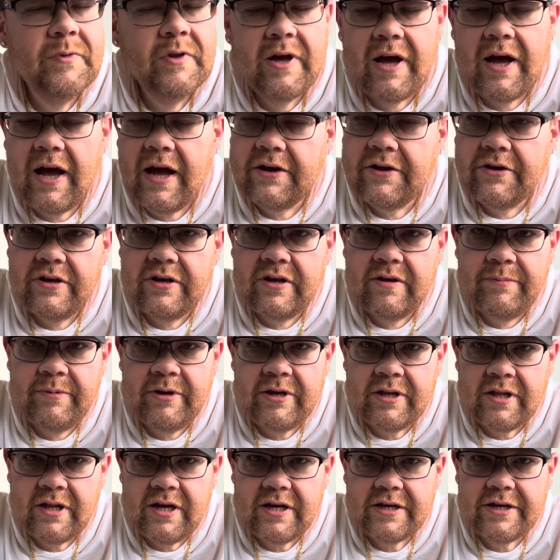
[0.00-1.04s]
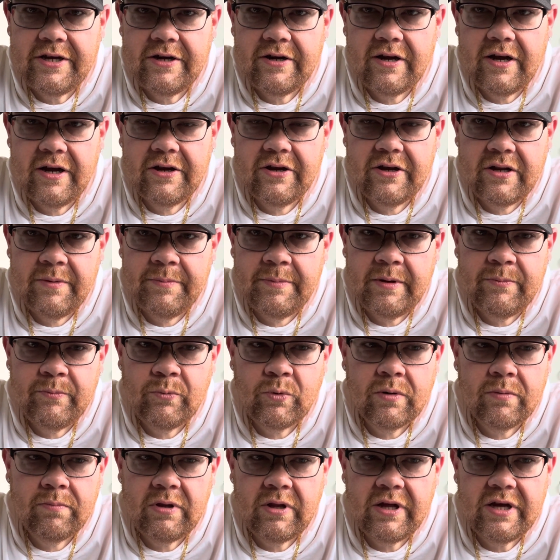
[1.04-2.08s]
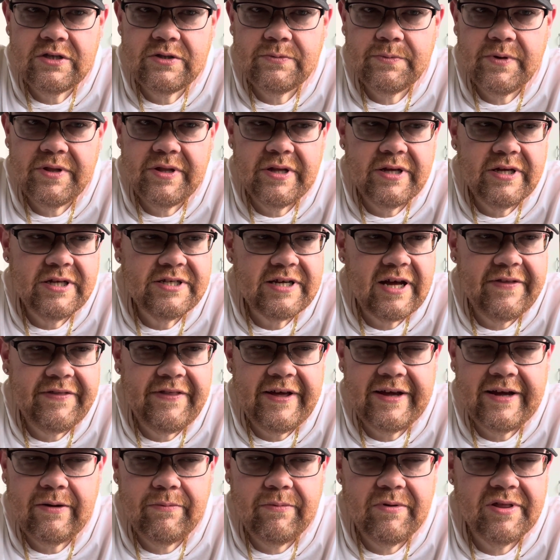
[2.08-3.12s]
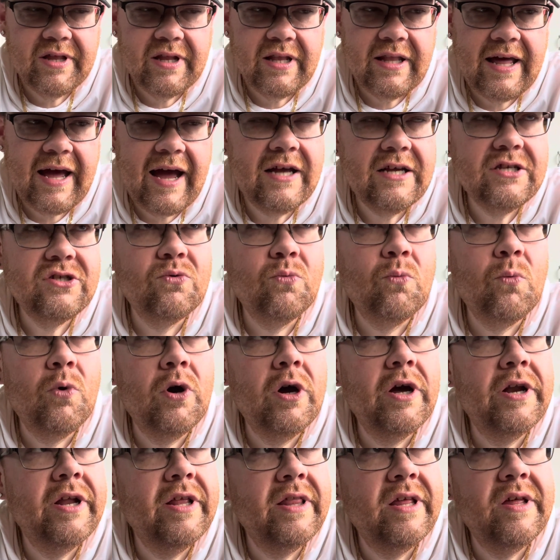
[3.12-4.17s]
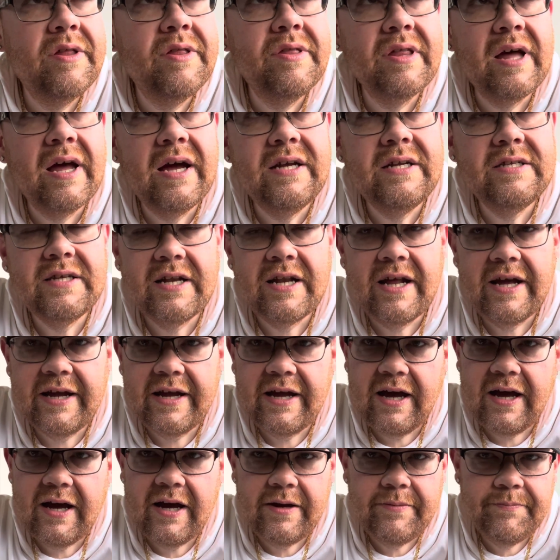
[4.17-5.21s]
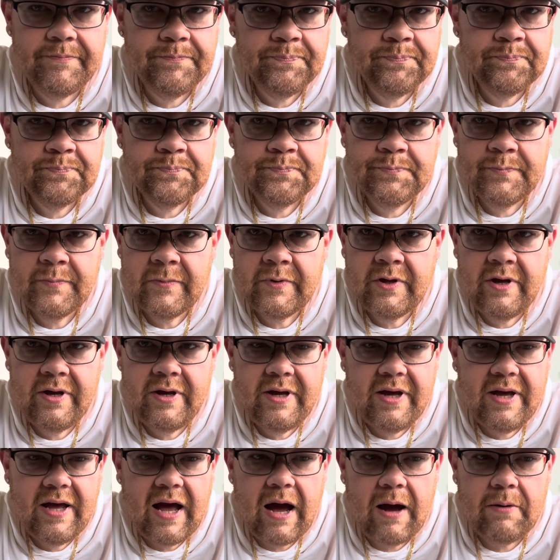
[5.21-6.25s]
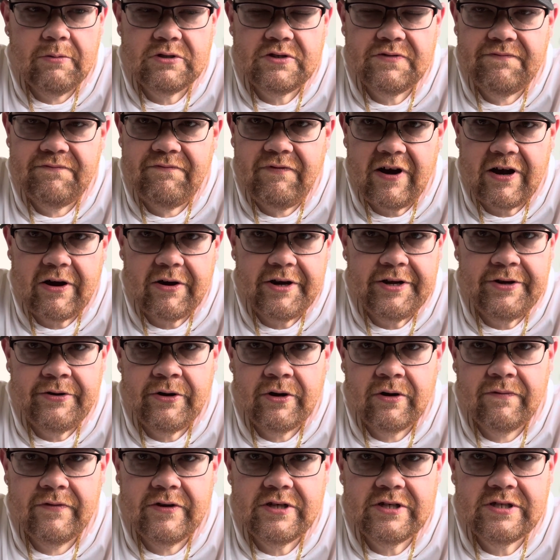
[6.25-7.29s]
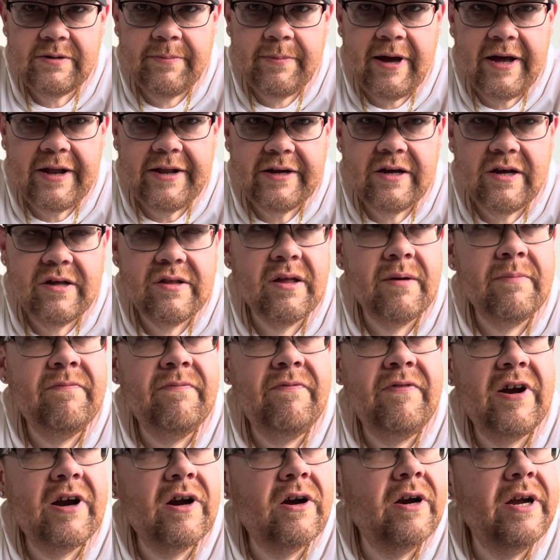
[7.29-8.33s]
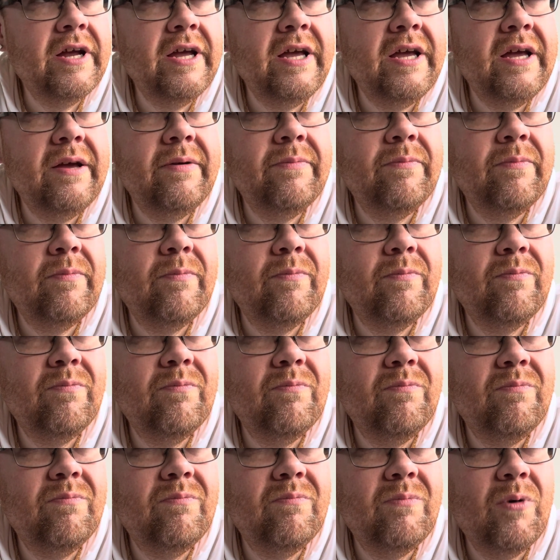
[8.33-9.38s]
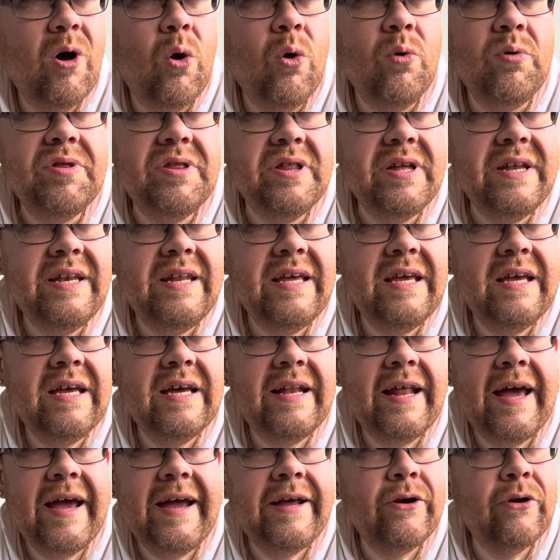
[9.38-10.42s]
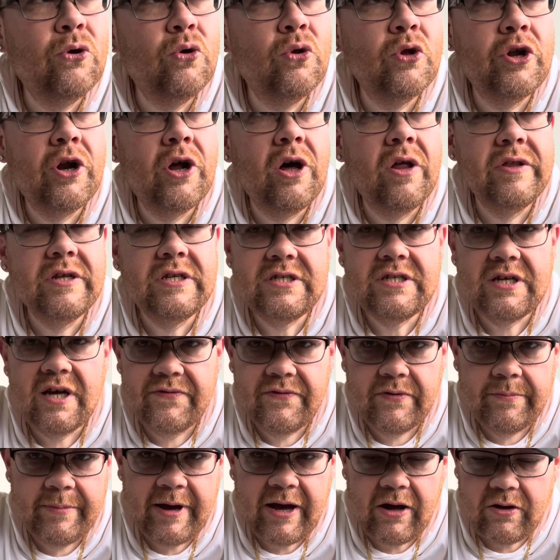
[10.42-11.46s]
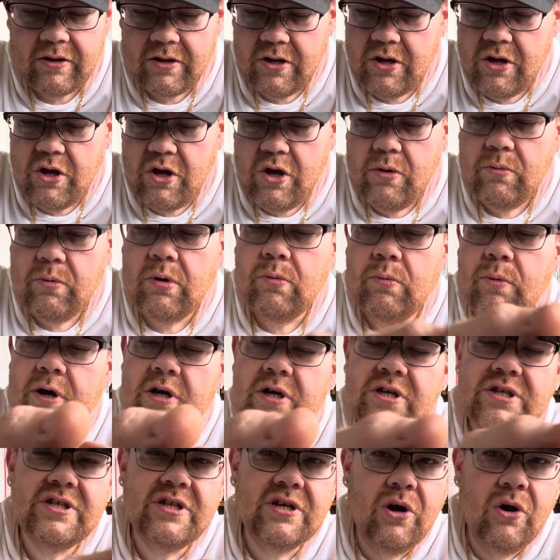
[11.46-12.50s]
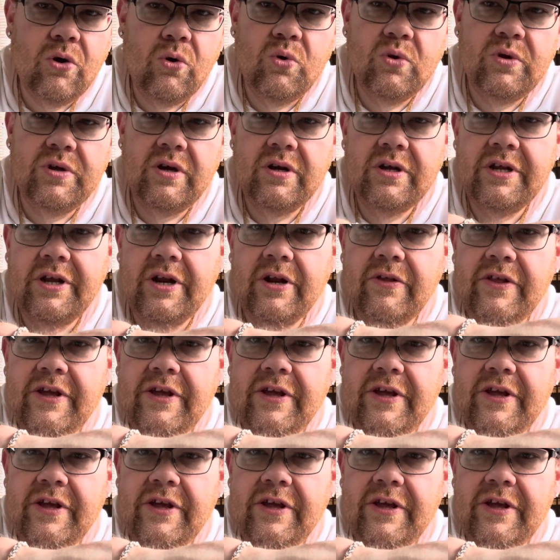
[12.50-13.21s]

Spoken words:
I couldn't have been luckier. I couldn't have been more blessed with this. I think it was the last one in this size that I got. I was very nervous about it because I'm very OCD and anal and all this stuff about, well, where's the gold going, the